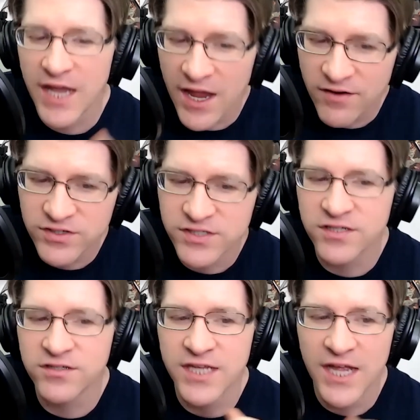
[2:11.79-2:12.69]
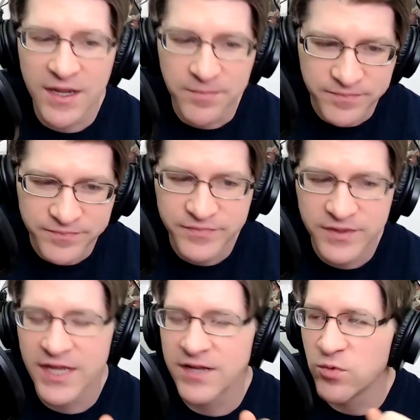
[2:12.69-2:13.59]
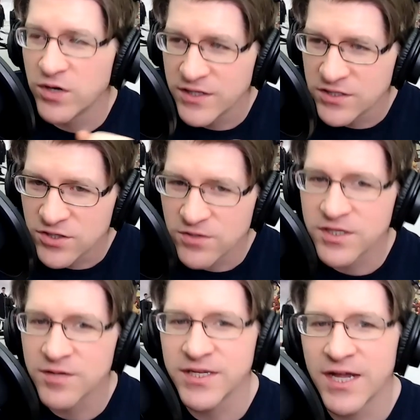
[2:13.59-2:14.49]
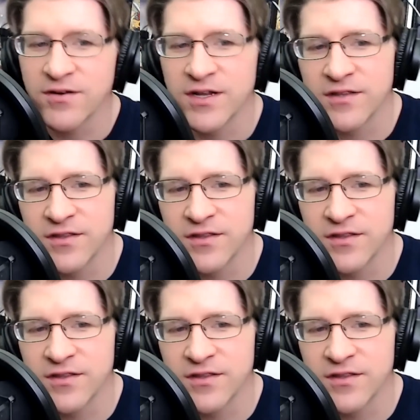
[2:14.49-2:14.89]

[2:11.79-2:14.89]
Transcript: every single time that one of these shows comes out,